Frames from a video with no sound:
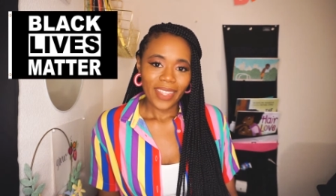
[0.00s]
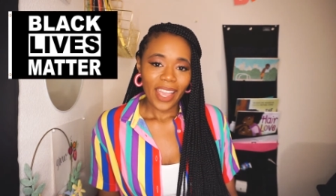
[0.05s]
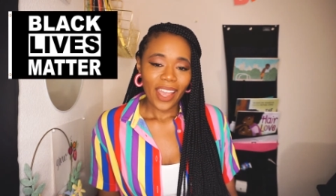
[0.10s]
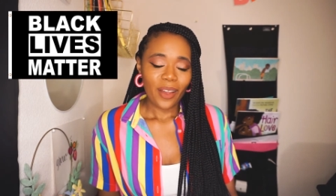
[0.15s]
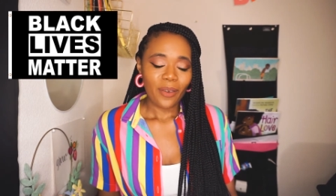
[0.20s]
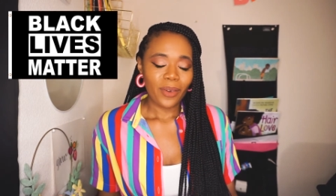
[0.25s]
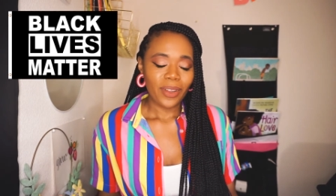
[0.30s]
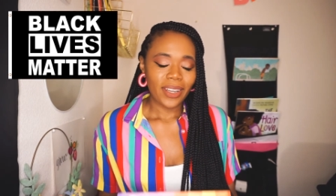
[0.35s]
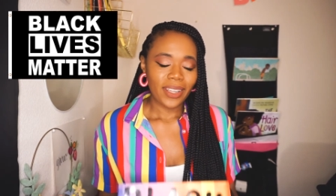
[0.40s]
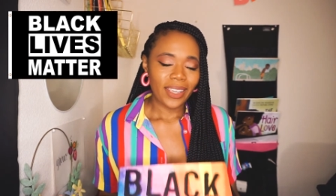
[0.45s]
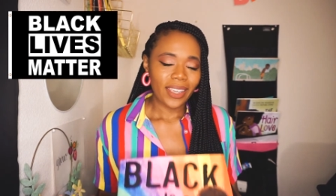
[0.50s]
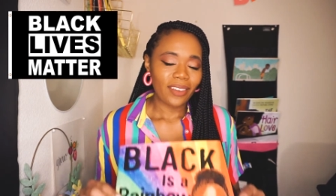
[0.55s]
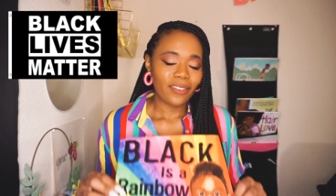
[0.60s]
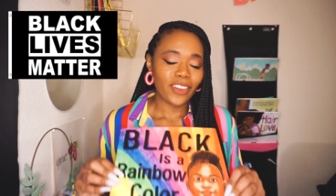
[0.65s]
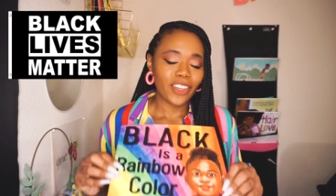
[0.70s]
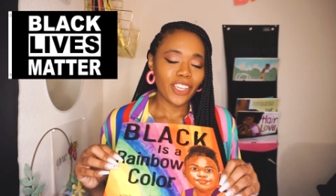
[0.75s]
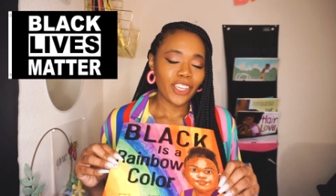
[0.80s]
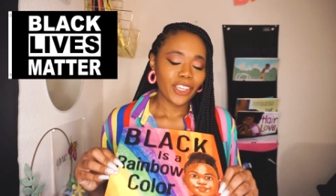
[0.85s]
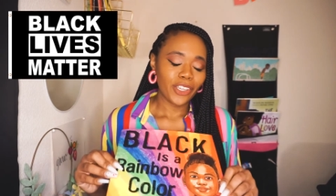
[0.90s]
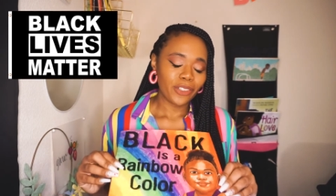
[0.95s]
I want to give a
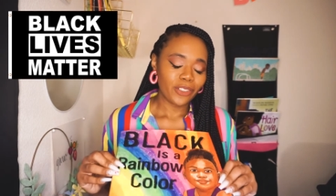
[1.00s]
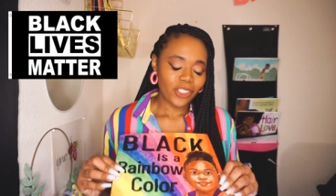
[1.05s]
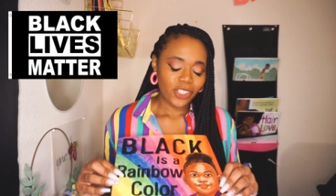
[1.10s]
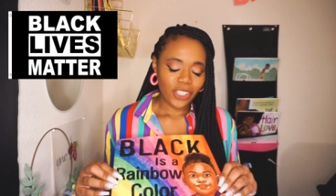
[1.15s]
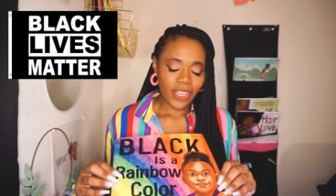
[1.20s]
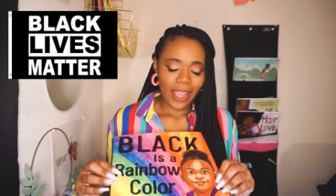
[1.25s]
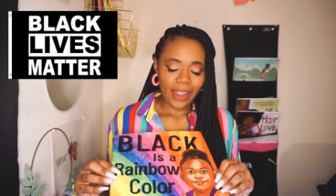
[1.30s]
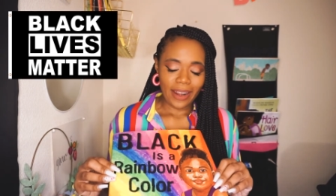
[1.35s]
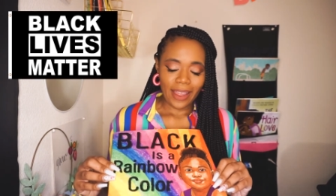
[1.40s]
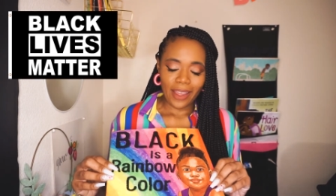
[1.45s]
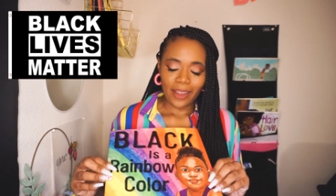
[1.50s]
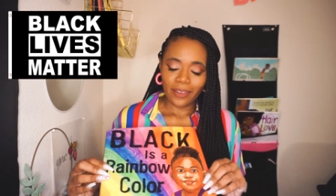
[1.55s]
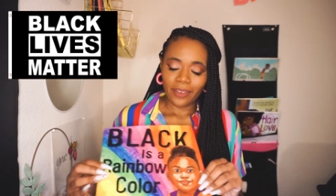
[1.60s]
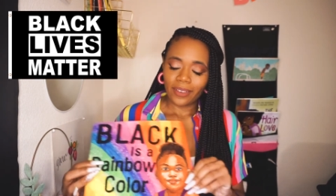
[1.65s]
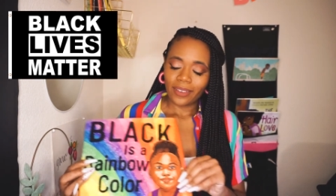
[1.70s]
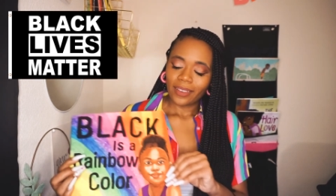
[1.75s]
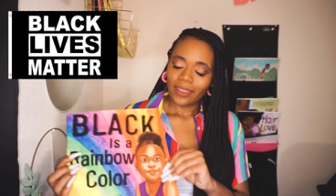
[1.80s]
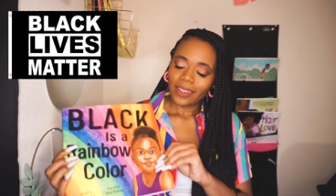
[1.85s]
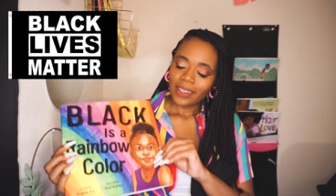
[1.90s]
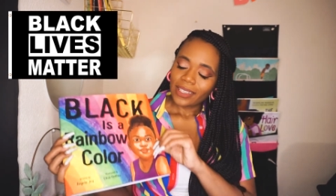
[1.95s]
huge shout out
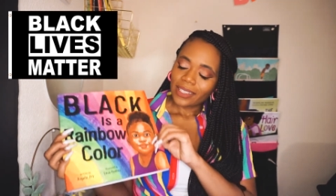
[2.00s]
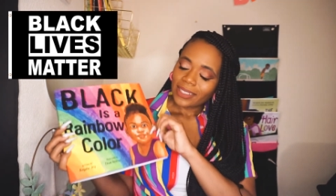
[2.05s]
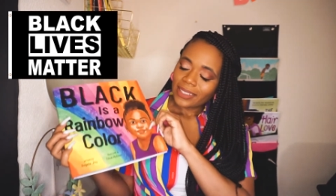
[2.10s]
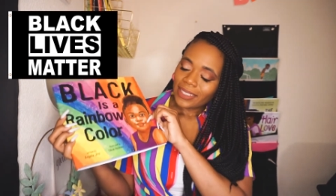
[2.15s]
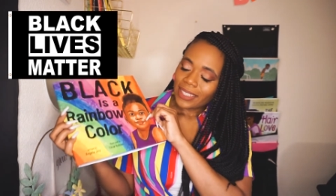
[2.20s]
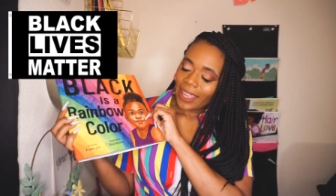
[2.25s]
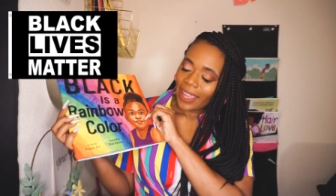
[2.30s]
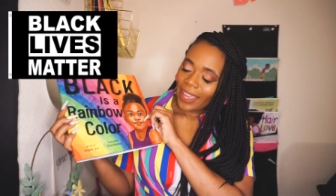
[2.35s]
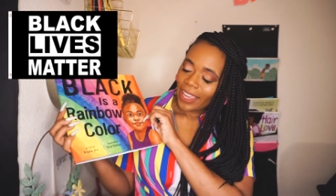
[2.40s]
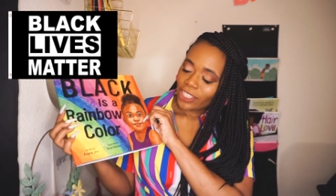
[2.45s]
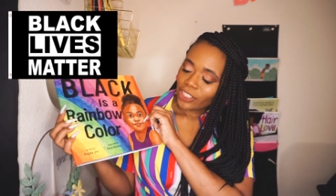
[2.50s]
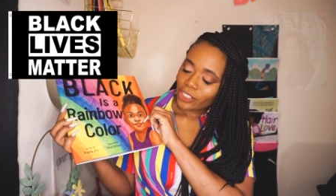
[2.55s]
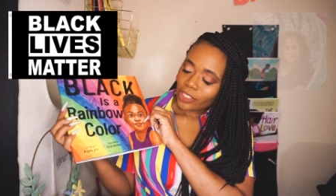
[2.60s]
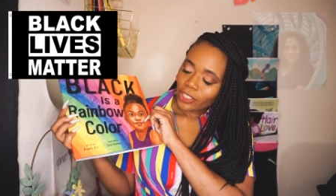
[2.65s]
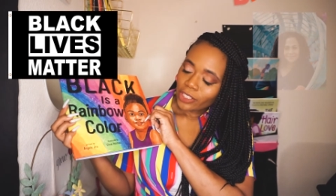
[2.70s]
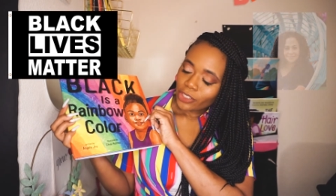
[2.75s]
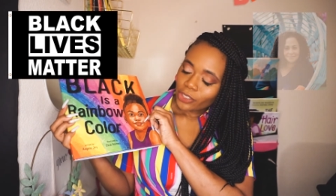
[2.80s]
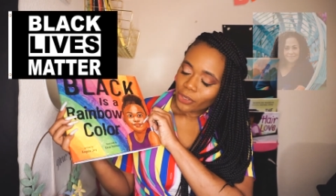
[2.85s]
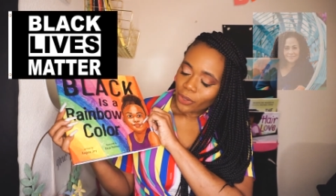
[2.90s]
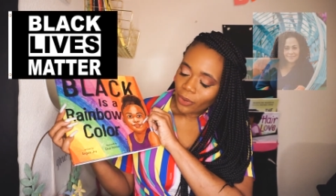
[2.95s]
to
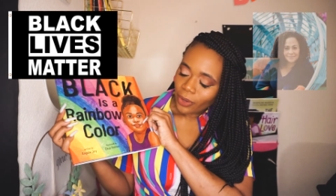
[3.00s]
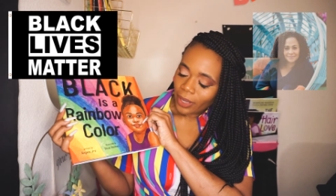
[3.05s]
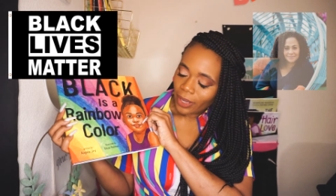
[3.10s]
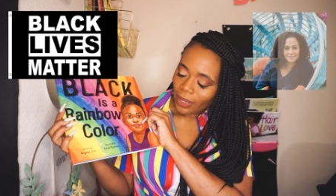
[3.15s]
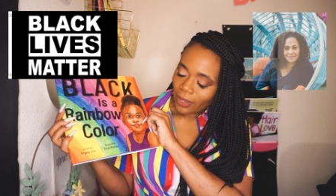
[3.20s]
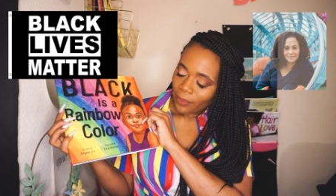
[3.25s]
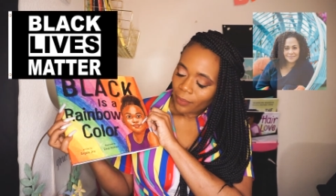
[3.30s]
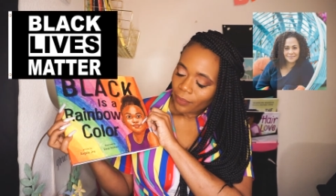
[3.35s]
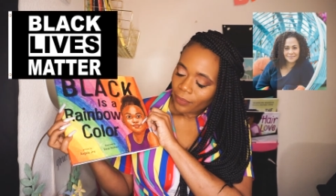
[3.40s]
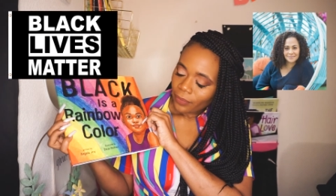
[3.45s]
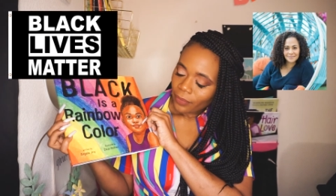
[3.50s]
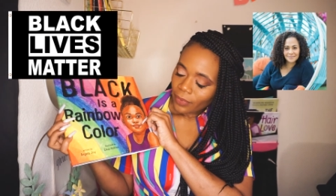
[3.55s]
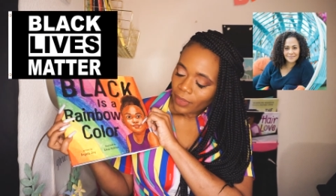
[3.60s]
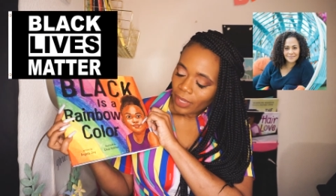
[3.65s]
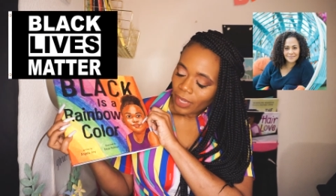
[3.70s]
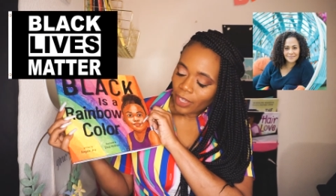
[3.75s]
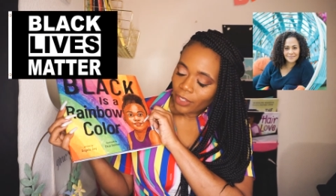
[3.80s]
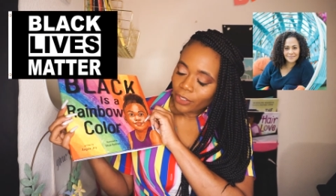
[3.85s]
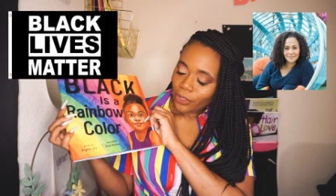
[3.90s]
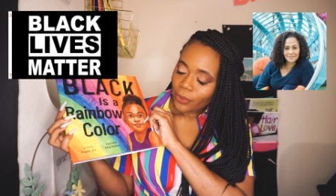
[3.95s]
Angela Joy and